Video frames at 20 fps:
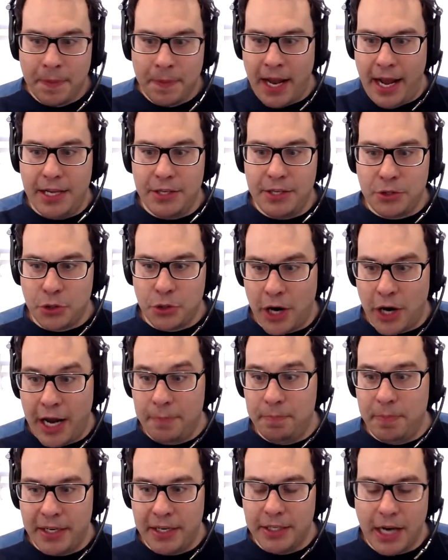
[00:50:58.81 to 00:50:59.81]
has
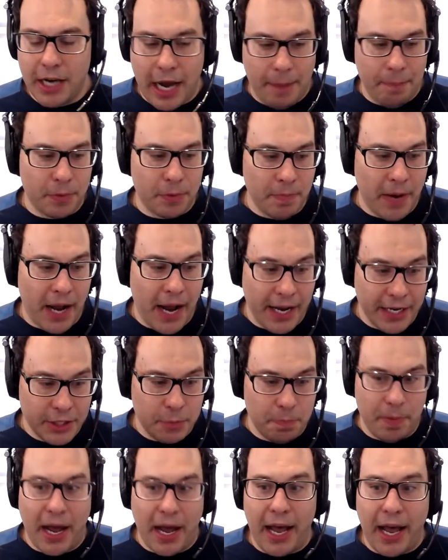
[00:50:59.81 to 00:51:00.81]
Tron been
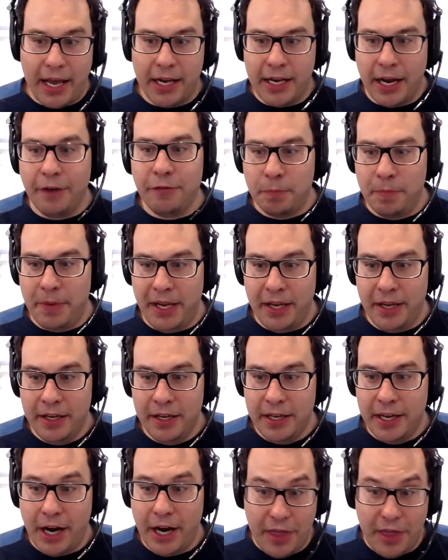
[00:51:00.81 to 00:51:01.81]
compromised by a government?
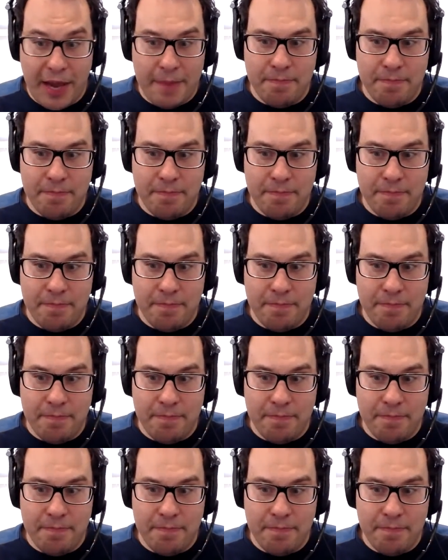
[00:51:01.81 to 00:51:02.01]
Are they